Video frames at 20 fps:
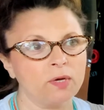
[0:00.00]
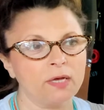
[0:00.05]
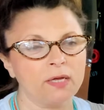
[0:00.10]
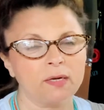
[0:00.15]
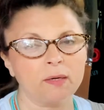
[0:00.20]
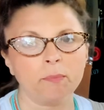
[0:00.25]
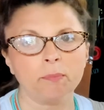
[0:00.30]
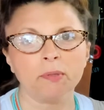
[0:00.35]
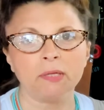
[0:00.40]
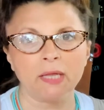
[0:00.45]
can
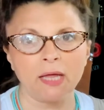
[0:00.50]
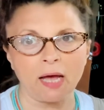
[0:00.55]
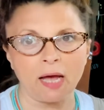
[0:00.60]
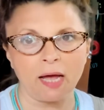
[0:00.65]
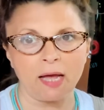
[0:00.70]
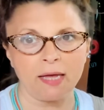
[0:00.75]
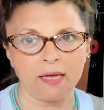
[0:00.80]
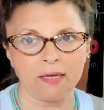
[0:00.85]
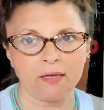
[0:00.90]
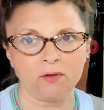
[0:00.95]

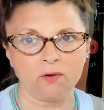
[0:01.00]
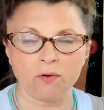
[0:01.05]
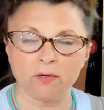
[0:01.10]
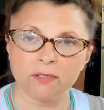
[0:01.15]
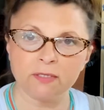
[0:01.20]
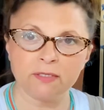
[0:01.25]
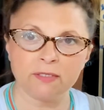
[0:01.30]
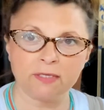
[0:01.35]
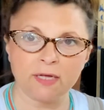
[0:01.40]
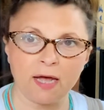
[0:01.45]
apply your
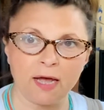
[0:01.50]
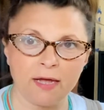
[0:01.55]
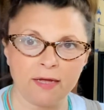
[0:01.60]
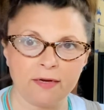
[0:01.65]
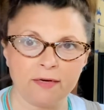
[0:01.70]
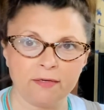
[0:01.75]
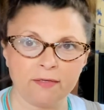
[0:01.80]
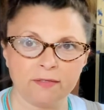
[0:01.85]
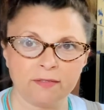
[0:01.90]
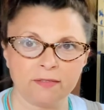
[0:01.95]

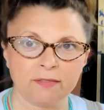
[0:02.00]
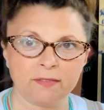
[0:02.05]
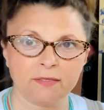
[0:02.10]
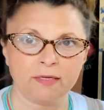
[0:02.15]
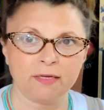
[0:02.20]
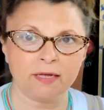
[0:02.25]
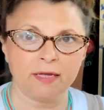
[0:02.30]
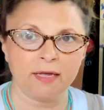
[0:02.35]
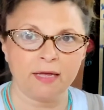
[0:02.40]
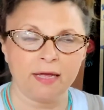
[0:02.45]
desires
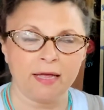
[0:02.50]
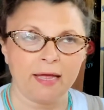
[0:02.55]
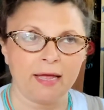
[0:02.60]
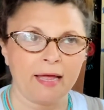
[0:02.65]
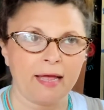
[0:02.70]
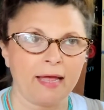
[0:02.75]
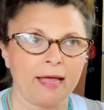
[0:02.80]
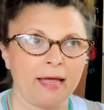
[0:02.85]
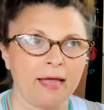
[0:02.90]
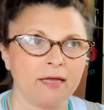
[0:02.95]

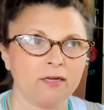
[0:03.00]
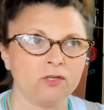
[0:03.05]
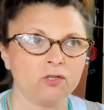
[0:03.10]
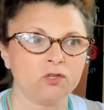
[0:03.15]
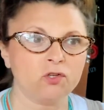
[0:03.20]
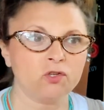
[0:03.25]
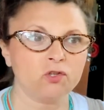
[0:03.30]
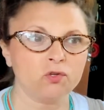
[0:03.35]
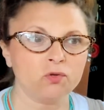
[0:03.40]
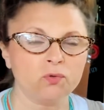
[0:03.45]
and
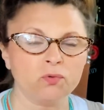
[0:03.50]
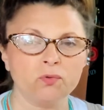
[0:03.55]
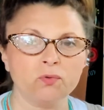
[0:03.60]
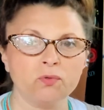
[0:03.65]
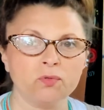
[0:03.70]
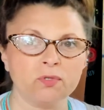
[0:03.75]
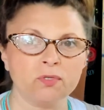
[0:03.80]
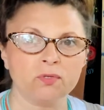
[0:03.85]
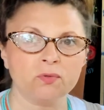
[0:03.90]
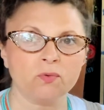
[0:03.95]

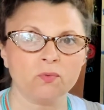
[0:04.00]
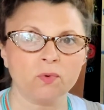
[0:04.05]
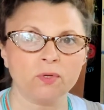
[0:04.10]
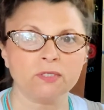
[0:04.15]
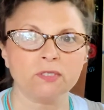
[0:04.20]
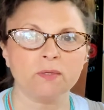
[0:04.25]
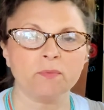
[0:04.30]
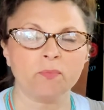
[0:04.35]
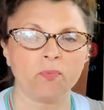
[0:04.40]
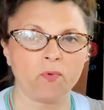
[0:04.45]
choose
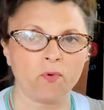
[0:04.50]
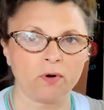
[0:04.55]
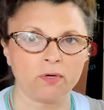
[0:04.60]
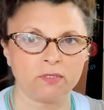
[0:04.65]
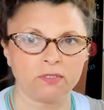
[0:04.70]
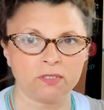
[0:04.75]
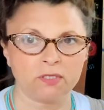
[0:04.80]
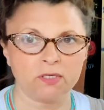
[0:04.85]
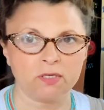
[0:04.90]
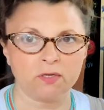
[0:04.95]
what's
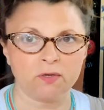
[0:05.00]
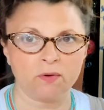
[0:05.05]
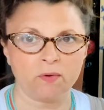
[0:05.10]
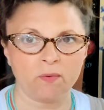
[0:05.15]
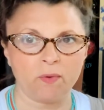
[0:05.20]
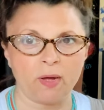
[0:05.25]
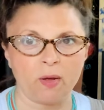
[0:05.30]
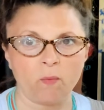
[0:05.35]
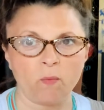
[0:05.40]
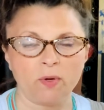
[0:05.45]
important to you
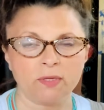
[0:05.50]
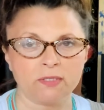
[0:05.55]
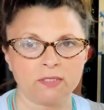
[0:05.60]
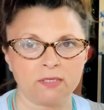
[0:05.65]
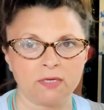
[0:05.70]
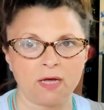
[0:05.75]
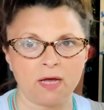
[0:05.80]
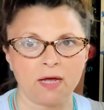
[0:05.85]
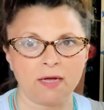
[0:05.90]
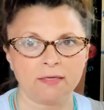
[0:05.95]
and
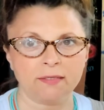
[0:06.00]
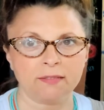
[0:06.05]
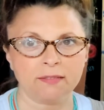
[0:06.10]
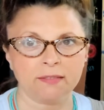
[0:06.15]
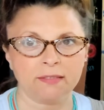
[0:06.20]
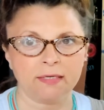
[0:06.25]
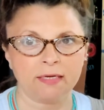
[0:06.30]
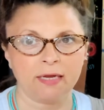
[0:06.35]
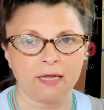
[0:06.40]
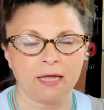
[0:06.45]
what's not,
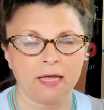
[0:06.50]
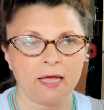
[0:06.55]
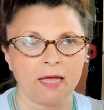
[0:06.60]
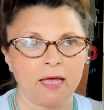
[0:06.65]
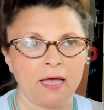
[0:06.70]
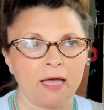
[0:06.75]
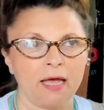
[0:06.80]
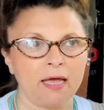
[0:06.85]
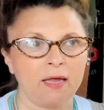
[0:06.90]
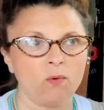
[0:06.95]

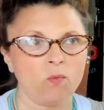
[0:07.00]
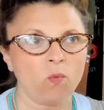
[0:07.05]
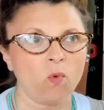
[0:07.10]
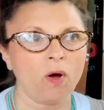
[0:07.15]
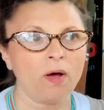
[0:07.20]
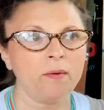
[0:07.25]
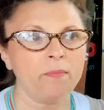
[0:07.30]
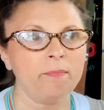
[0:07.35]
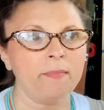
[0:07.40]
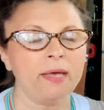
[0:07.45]
and
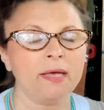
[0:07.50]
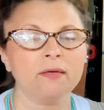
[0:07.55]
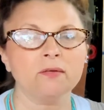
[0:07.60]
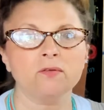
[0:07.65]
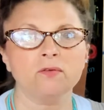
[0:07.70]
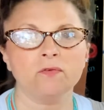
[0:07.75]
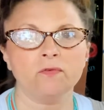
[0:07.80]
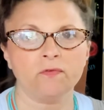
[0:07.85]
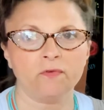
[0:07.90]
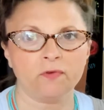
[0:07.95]
what
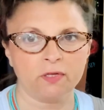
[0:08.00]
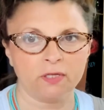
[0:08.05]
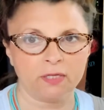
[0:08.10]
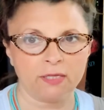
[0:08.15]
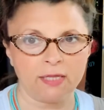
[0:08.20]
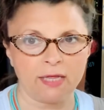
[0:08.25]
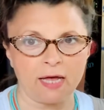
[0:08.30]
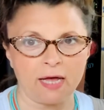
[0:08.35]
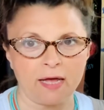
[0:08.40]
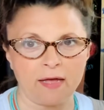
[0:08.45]
makes you feel
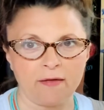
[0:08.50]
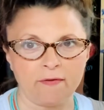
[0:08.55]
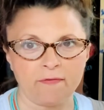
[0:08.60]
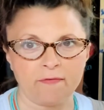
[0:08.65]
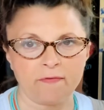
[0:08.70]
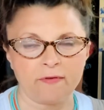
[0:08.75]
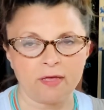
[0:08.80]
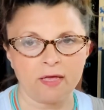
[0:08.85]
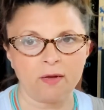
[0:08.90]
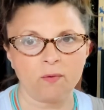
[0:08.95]
alive
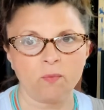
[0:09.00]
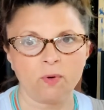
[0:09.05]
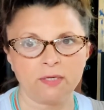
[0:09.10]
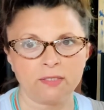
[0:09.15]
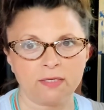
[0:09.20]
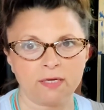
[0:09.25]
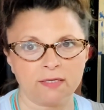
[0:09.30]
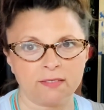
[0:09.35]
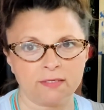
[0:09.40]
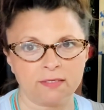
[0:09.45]
and what
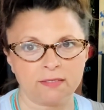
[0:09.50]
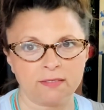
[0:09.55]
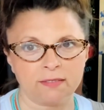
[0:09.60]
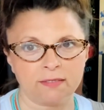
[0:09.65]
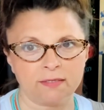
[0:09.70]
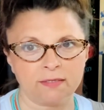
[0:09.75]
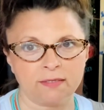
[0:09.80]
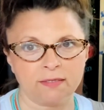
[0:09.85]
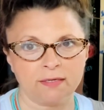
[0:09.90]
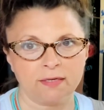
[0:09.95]
doesn't.
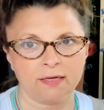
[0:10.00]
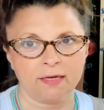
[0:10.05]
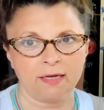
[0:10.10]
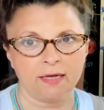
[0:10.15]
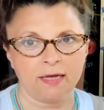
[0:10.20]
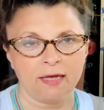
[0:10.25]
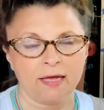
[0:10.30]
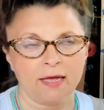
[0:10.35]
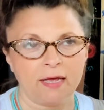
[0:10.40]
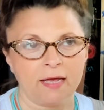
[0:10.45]

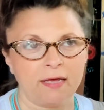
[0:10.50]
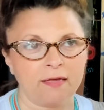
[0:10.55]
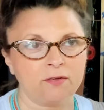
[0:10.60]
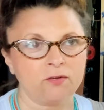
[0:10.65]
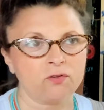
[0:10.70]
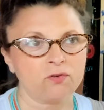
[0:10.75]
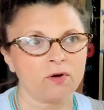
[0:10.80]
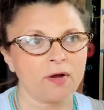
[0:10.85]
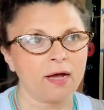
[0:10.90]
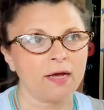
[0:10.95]
And
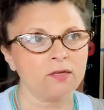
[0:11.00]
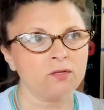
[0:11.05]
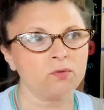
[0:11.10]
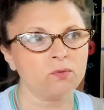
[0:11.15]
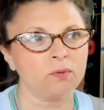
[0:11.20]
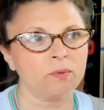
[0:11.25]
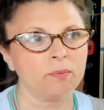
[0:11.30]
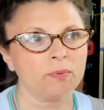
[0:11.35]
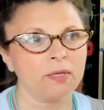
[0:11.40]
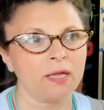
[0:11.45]
try
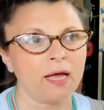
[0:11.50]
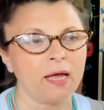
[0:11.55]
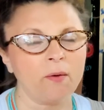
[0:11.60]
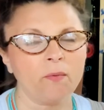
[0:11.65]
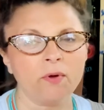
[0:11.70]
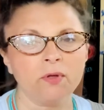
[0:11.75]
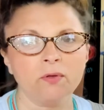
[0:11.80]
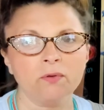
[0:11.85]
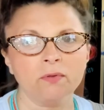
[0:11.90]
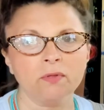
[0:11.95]
to apply
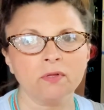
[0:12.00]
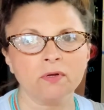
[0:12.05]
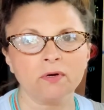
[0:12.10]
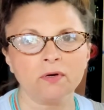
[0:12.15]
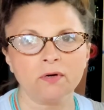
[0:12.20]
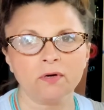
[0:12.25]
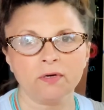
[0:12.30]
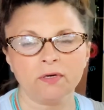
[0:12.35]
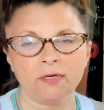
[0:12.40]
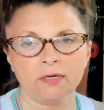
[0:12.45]
what you
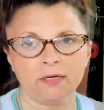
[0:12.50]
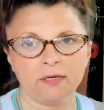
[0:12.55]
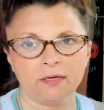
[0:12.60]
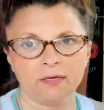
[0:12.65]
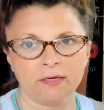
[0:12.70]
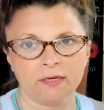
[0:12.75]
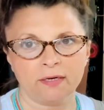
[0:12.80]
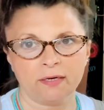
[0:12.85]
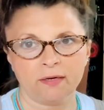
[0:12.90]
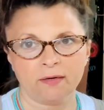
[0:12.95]
learn
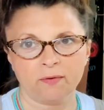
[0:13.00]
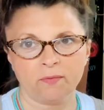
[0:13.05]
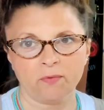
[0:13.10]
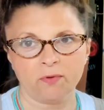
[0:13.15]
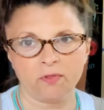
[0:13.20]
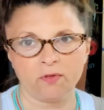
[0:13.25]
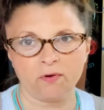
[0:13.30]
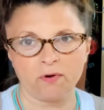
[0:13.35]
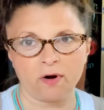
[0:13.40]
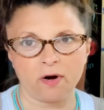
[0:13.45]

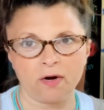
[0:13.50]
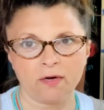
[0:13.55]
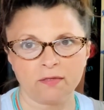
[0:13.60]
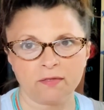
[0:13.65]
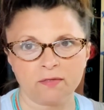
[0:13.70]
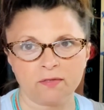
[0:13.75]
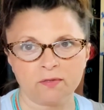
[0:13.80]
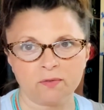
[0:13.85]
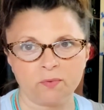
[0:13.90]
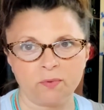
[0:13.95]
with your art
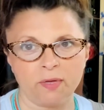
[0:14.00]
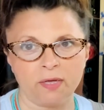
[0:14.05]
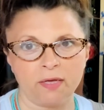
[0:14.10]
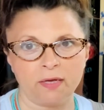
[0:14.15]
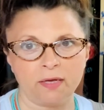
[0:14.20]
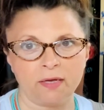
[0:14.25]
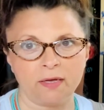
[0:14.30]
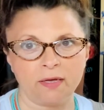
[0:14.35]
this week,